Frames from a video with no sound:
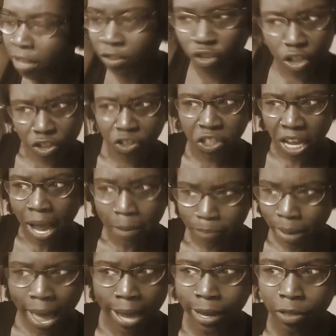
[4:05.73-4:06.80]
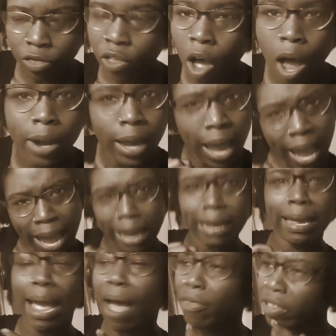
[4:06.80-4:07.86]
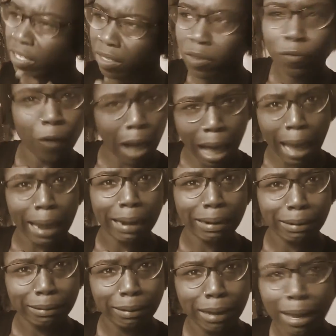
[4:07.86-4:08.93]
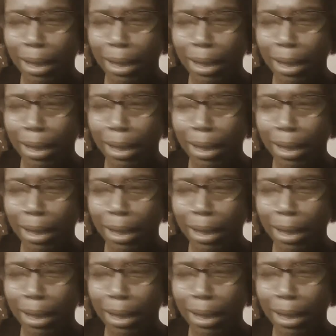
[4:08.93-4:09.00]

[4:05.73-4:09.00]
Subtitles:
just sat back and thought, hey, yeah, this is fine.